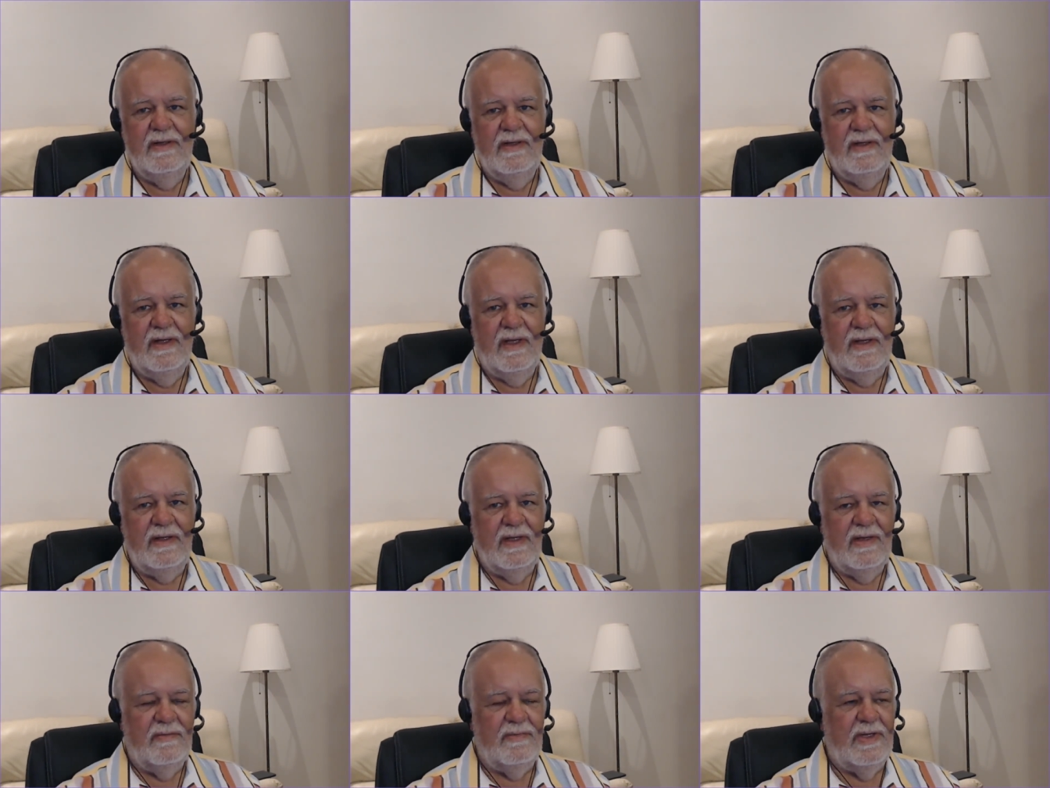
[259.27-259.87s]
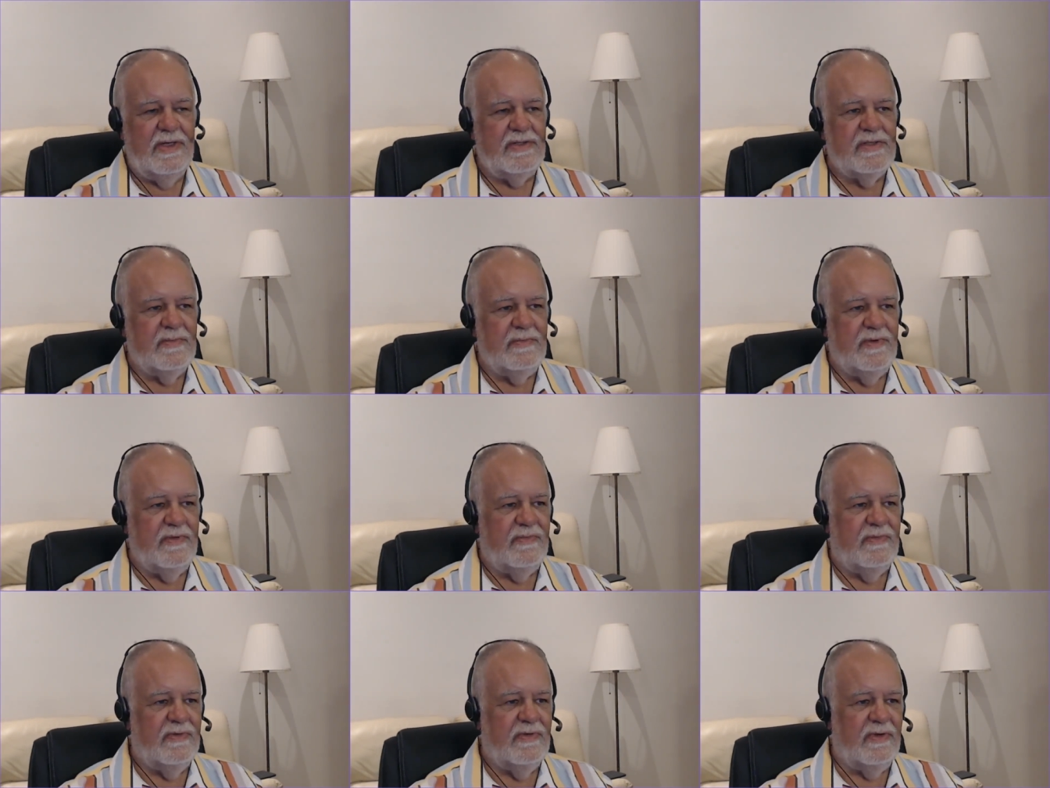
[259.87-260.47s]
I think I mentioned
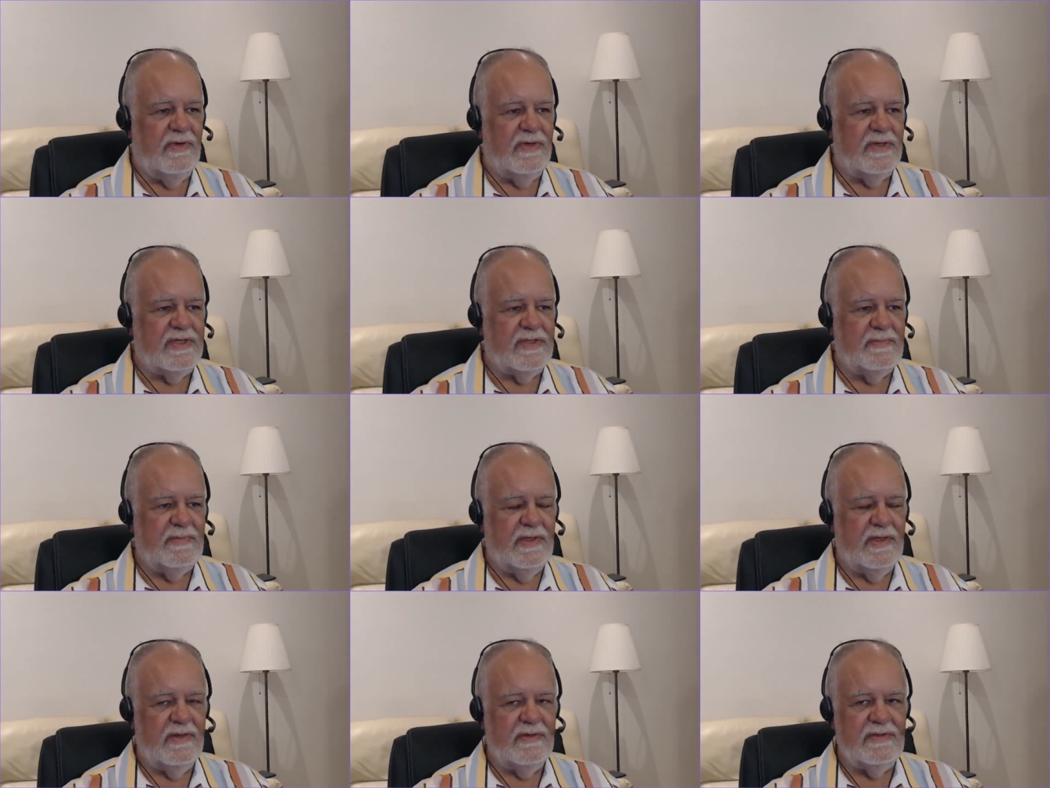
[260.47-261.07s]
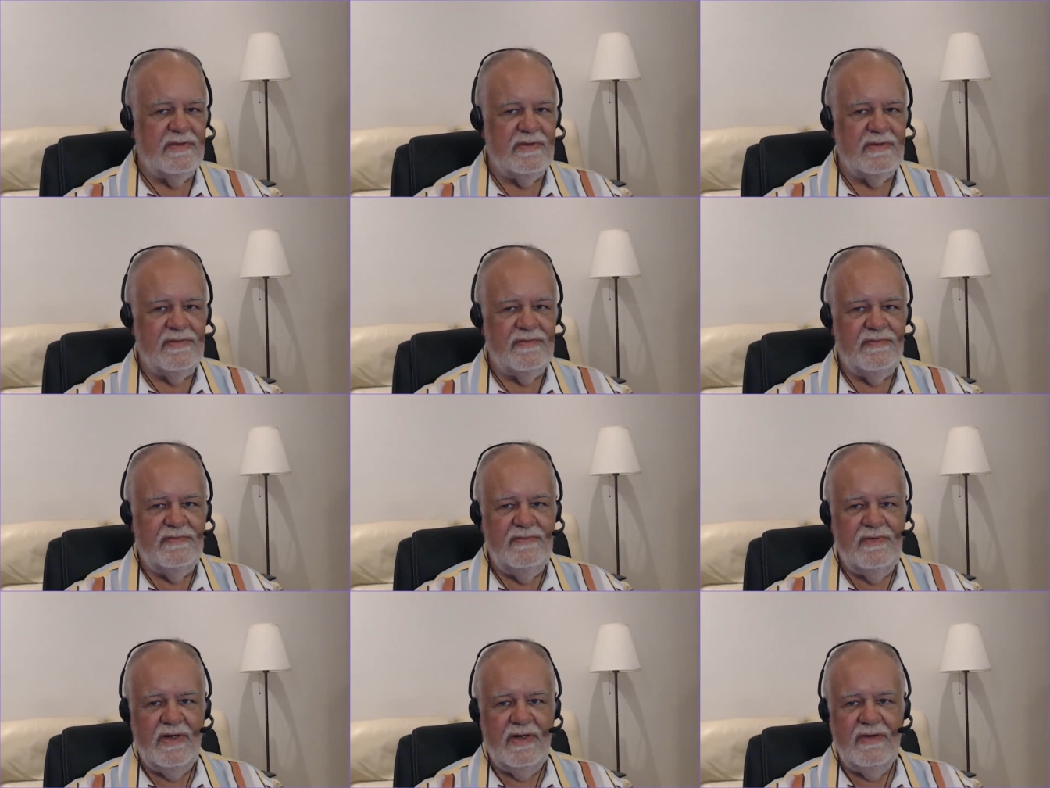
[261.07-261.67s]
before that Spinoza was
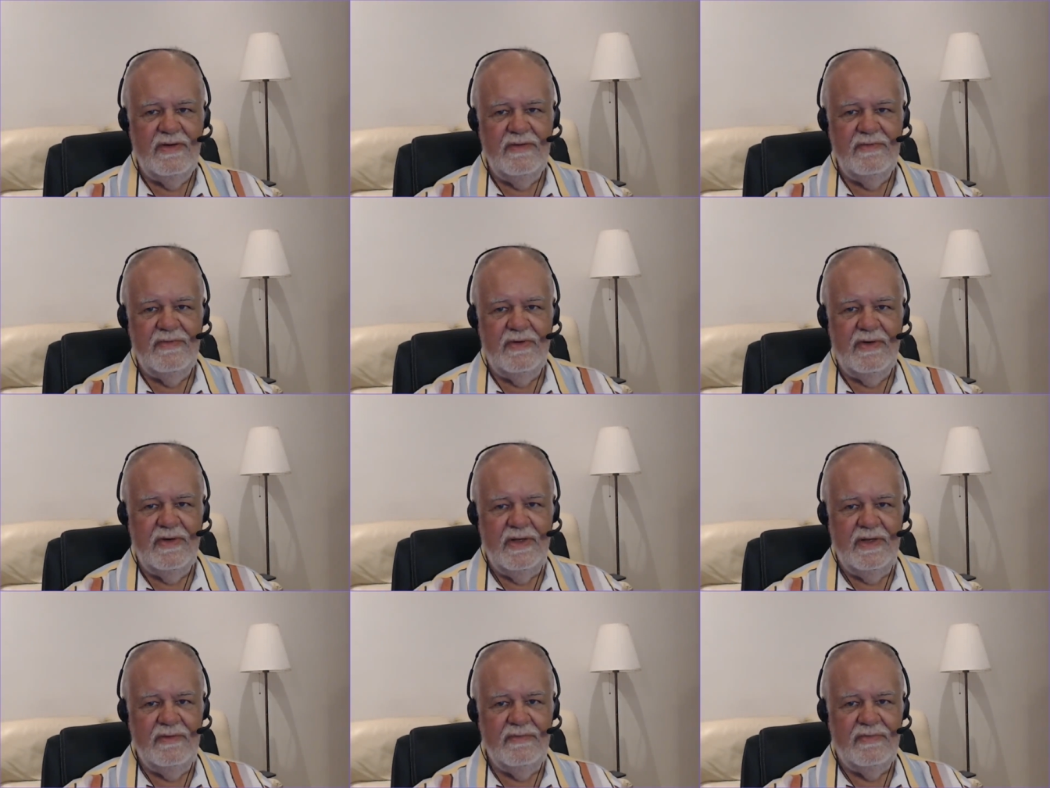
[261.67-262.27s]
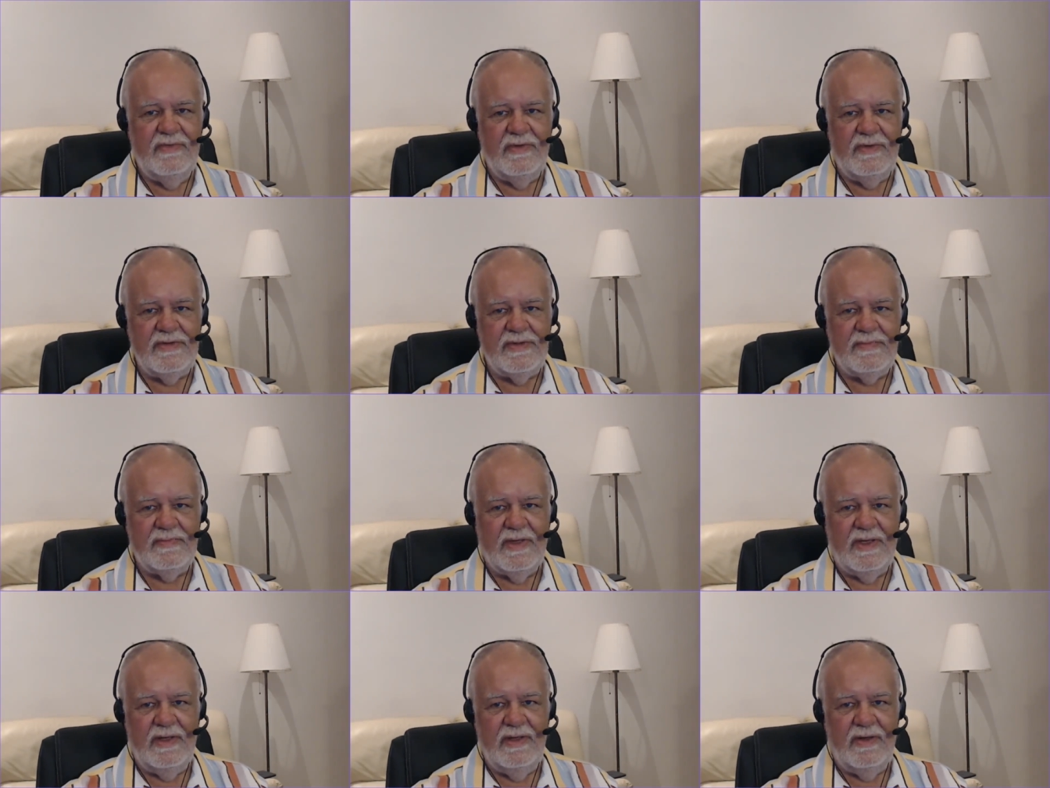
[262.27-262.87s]
very, very influenced
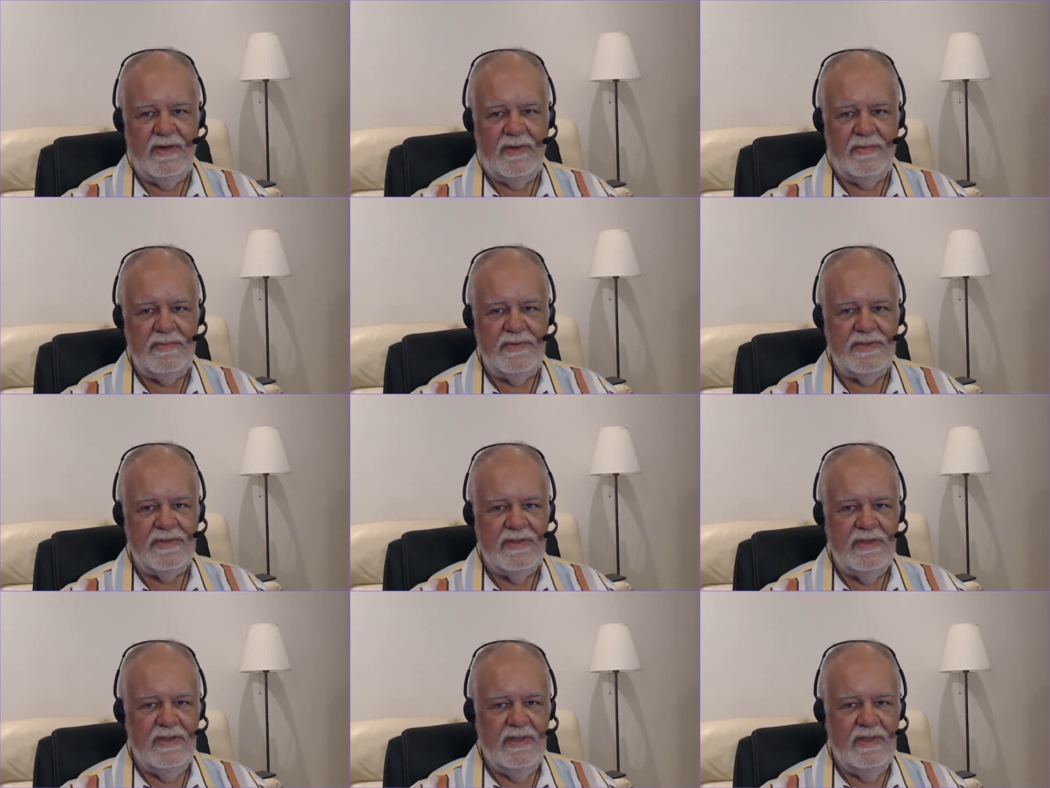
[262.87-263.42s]
by Hobbes.